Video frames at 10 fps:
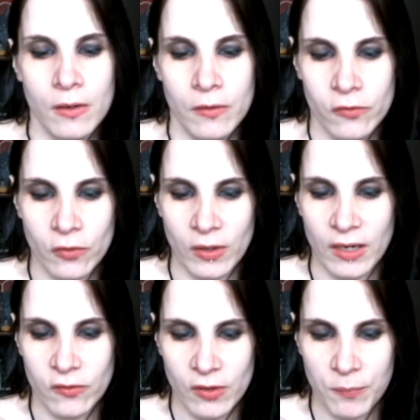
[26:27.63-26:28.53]
So it
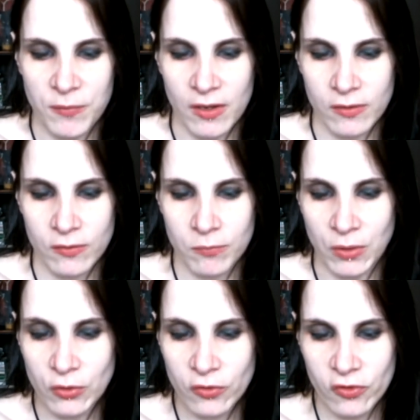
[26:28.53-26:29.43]
ends up that
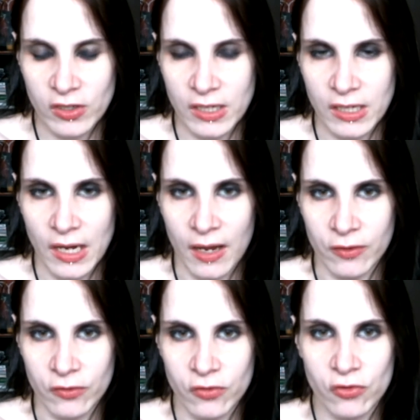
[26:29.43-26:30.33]
Mercy has